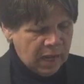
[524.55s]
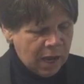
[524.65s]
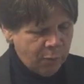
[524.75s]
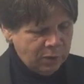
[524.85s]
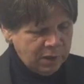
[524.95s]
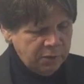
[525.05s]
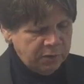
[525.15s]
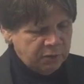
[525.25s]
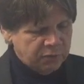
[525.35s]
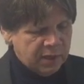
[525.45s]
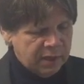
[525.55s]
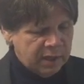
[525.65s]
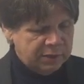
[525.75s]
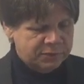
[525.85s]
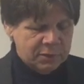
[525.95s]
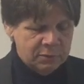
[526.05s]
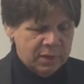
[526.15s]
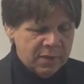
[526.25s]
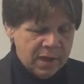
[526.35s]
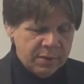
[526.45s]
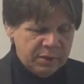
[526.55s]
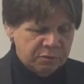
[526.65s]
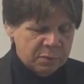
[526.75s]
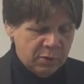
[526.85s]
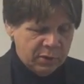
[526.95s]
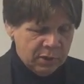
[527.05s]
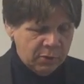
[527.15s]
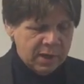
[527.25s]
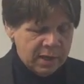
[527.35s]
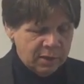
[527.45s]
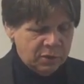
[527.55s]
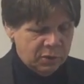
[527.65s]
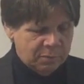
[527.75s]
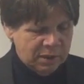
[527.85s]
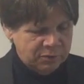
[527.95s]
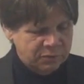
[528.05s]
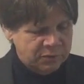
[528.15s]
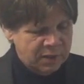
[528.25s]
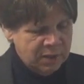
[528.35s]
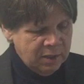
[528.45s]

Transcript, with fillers: I will do this thing also that thou hast spoken. Okay, I'll do it, Moses.